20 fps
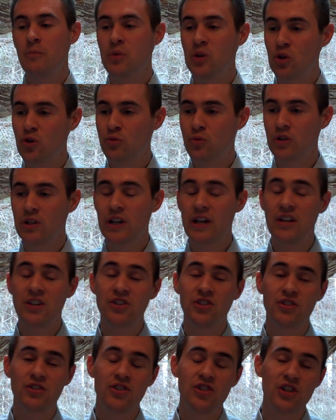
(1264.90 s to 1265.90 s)
build
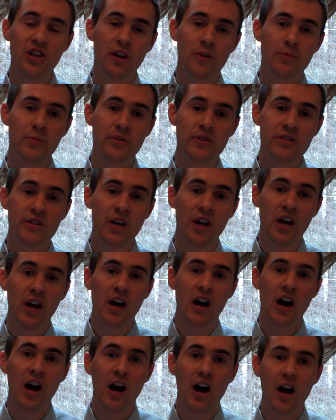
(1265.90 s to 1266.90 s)
relationships,
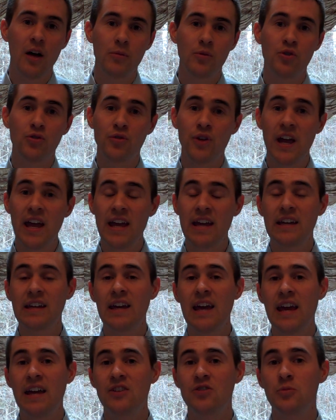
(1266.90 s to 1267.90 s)
create
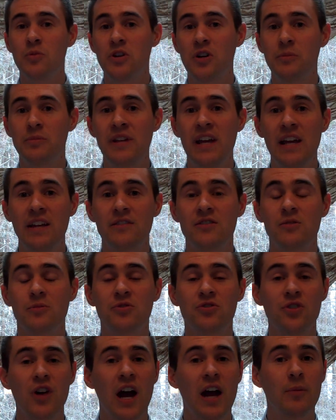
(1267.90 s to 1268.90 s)
engagement, obtain
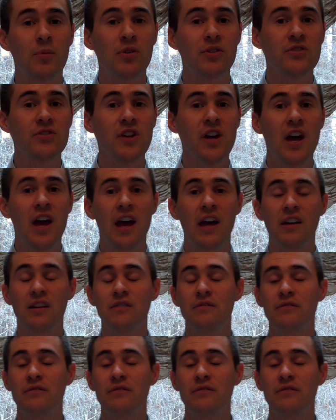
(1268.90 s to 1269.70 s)
subscribers, and